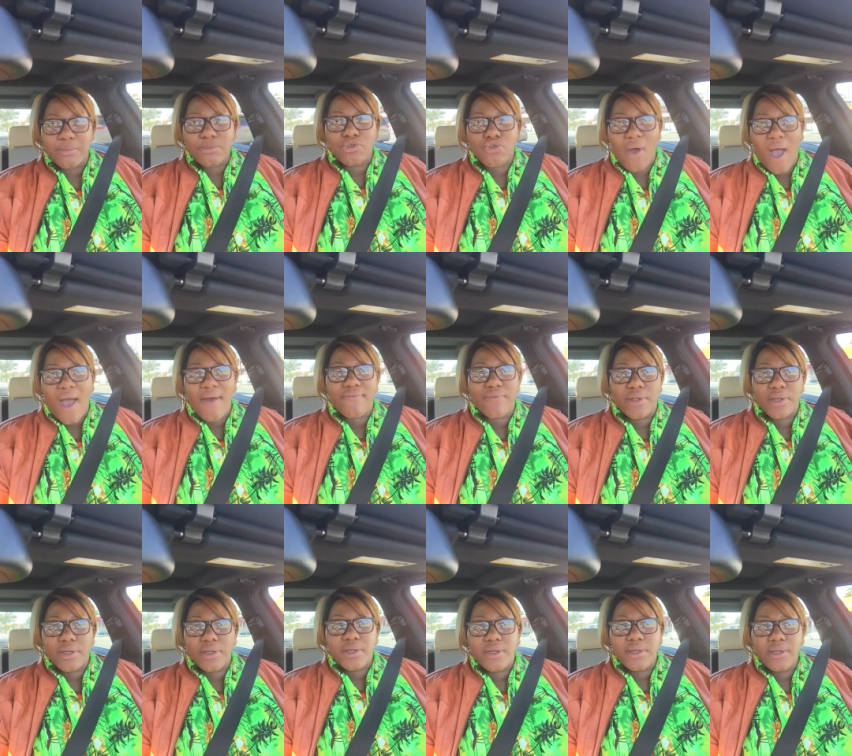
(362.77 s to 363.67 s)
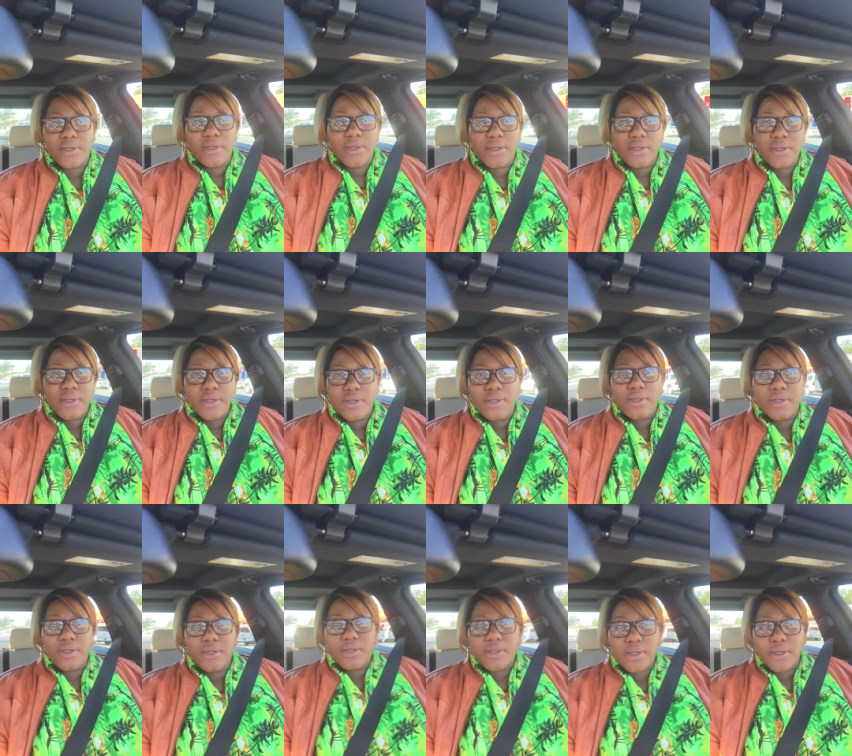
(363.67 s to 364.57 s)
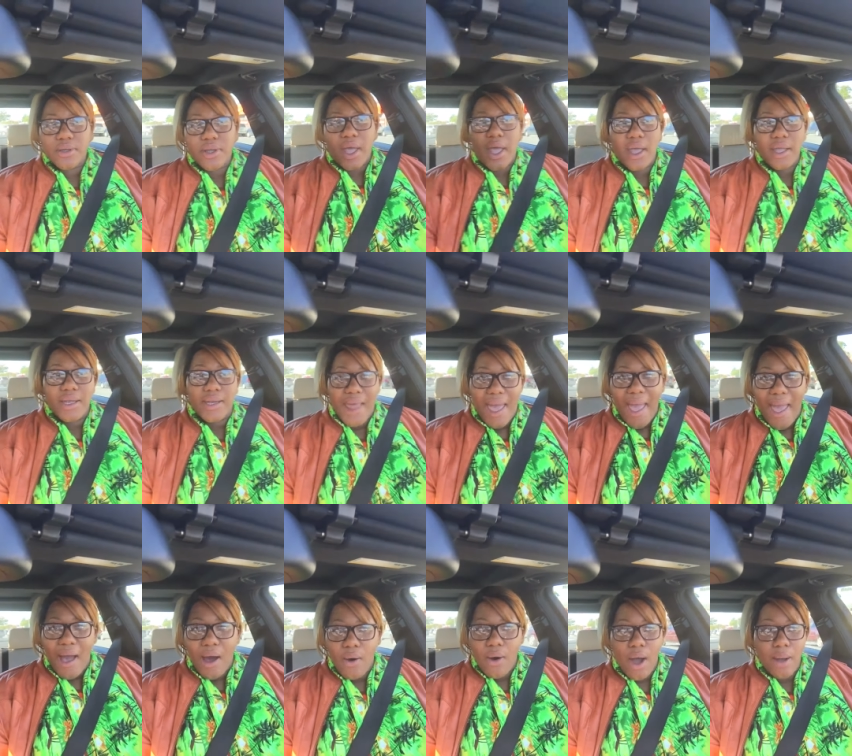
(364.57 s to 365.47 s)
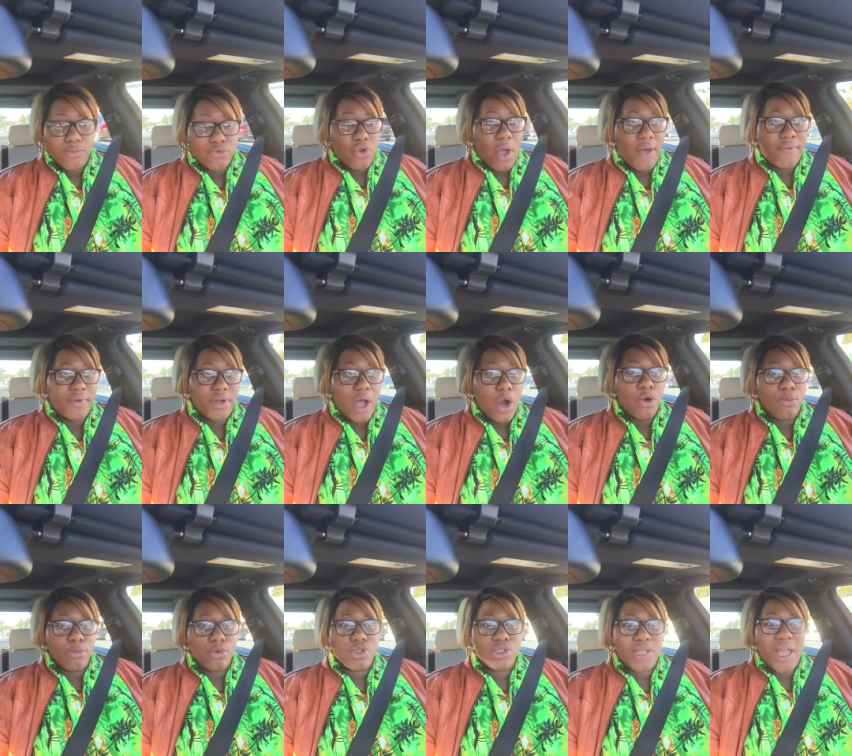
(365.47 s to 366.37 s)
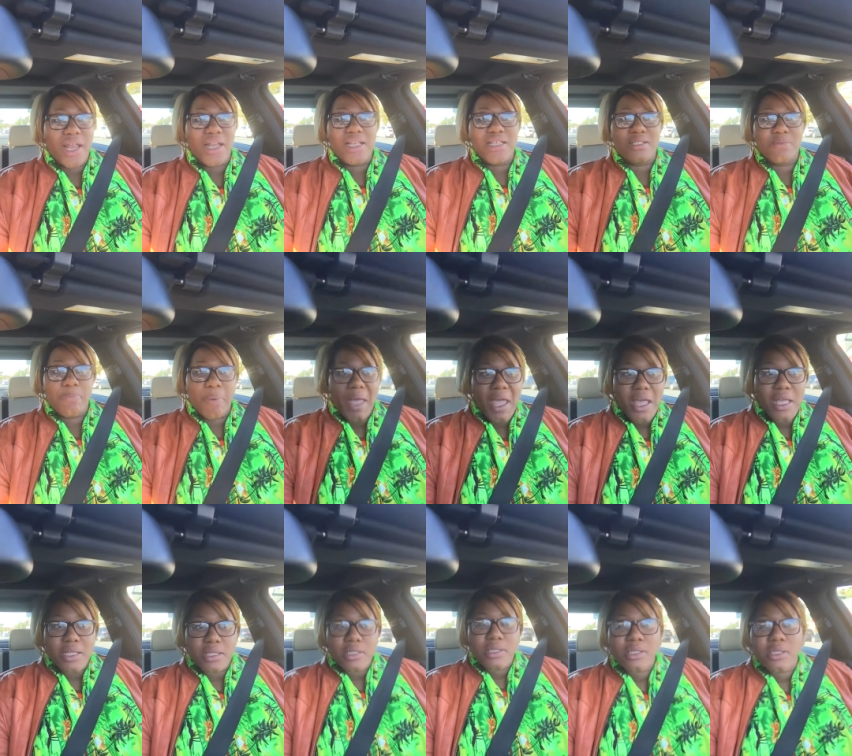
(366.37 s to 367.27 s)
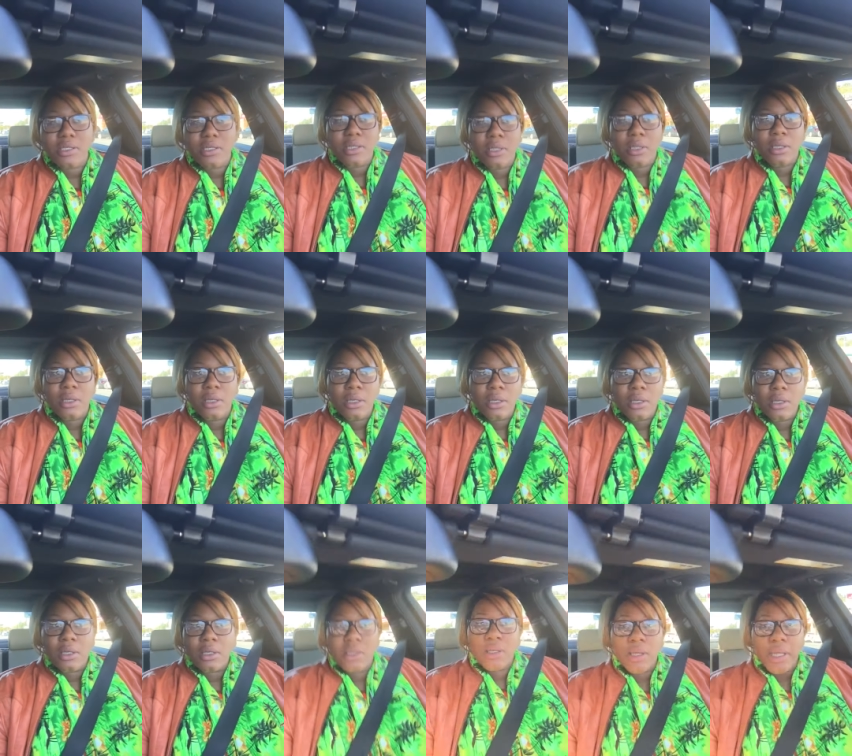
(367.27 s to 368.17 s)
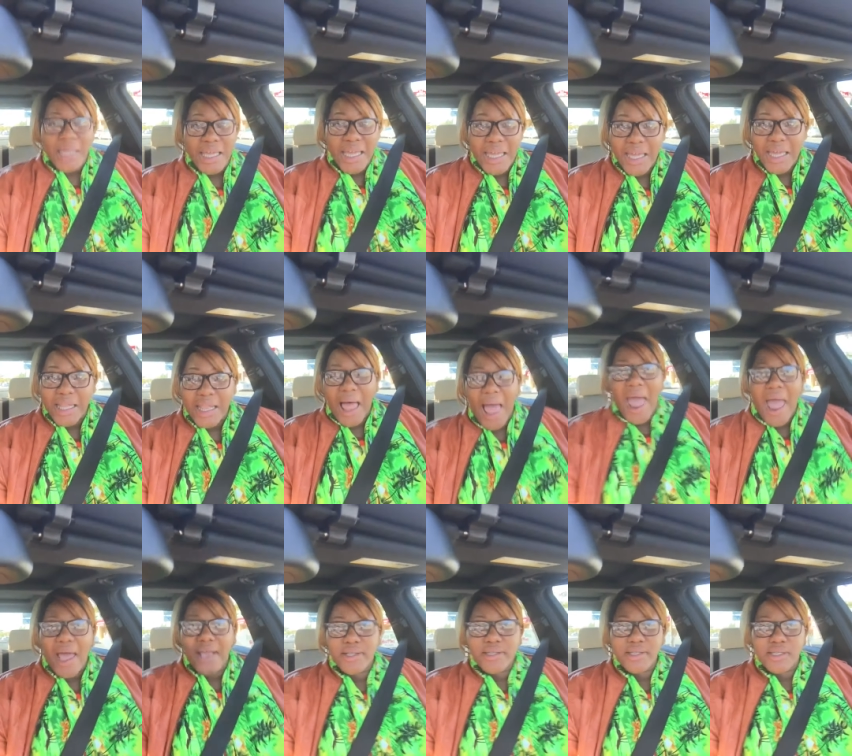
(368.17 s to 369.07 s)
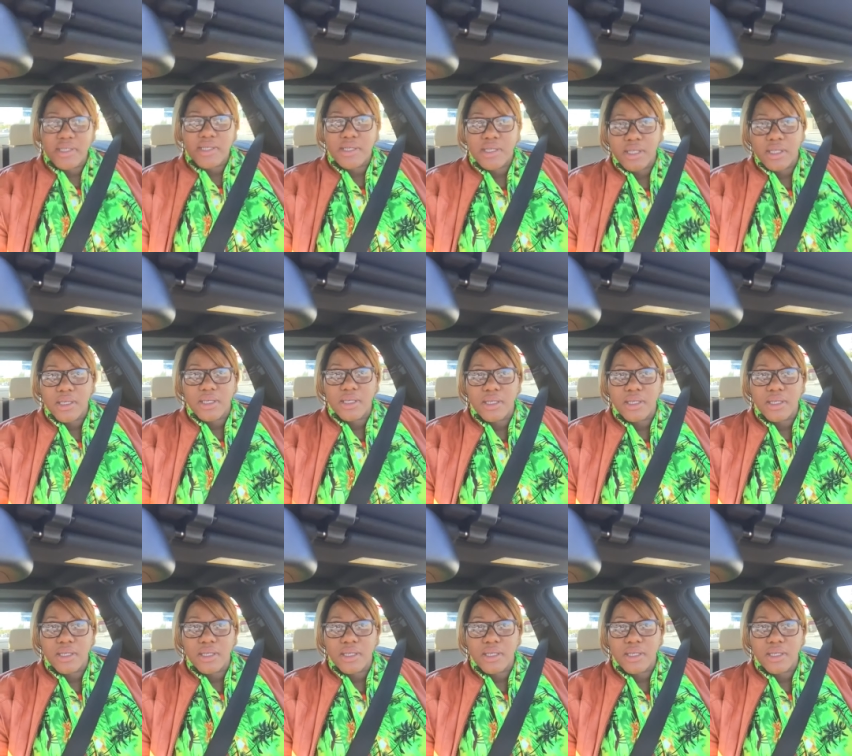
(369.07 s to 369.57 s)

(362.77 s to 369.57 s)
I'm driving. Okay, now I'm driving a Mercedes Benz E-Class